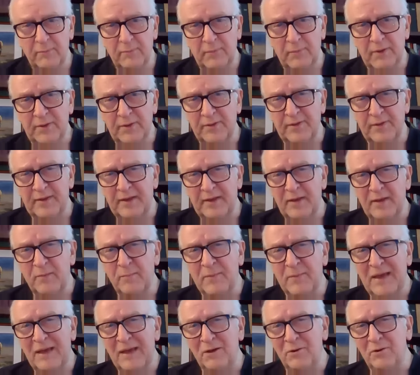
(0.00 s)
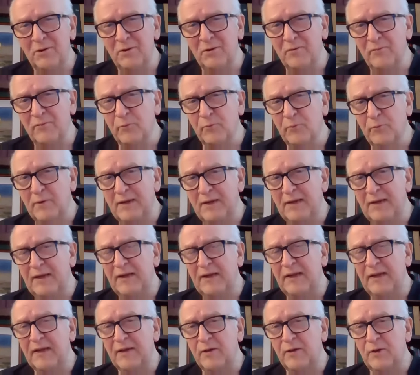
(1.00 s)
but the amount of
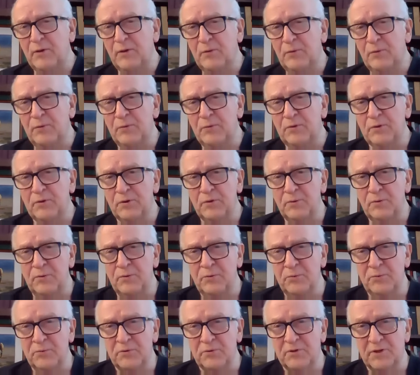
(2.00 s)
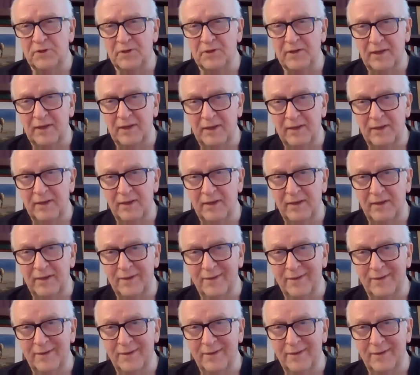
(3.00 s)
reading you do today,